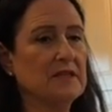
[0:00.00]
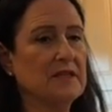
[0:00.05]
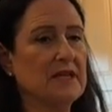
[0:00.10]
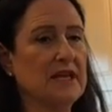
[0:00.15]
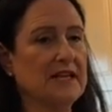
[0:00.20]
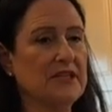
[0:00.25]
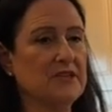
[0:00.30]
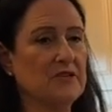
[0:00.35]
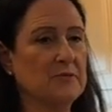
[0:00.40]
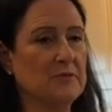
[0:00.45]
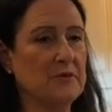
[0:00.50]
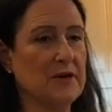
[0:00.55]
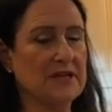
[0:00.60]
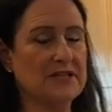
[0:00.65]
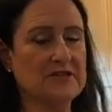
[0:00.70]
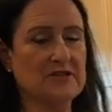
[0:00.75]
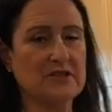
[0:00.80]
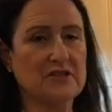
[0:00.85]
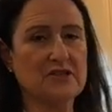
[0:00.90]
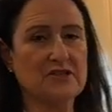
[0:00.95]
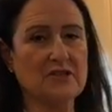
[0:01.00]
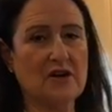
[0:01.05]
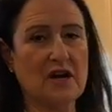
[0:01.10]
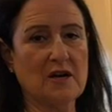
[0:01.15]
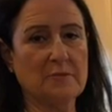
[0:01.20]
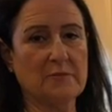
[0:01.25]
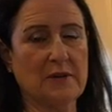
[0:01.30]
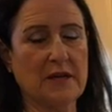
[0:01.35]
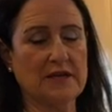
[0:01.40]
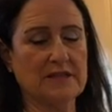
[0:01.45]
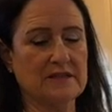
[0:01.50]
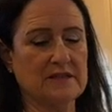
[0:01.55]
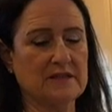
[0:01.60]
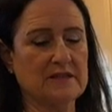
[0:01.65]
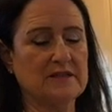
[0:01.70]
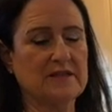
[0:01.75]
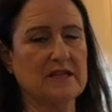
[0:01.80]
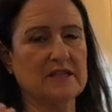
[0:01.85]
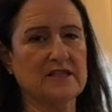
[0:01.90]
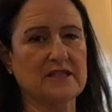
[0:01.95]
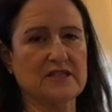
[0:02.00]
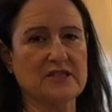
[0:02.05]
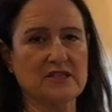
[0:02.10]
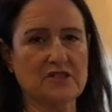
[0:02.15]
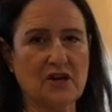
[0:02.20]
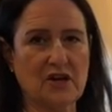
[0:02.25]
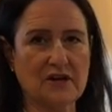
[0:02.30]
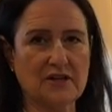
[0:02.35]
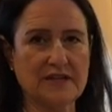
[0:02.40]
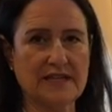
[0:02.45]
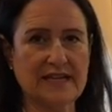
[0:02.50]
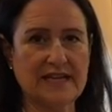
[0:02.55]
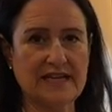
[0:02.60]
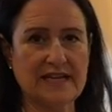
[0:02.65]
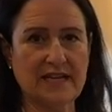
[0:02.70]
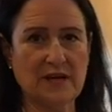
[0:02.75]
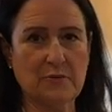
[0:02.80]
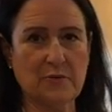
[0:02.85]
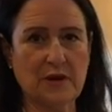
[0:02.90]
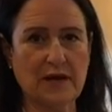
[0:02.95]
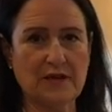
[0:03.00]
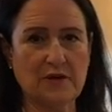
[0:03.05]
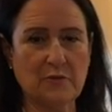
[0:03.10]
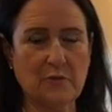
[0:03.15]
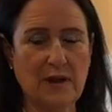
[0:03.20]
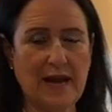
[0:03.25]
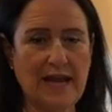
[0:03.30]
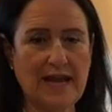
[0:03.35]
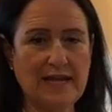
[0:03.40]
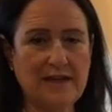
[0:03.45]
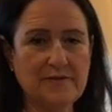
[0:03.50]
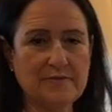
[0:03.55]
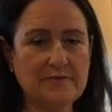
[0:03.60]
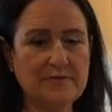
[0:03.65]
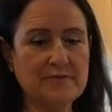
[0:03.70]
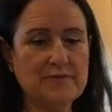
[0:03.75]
and you press the start button, does it start kneading right away,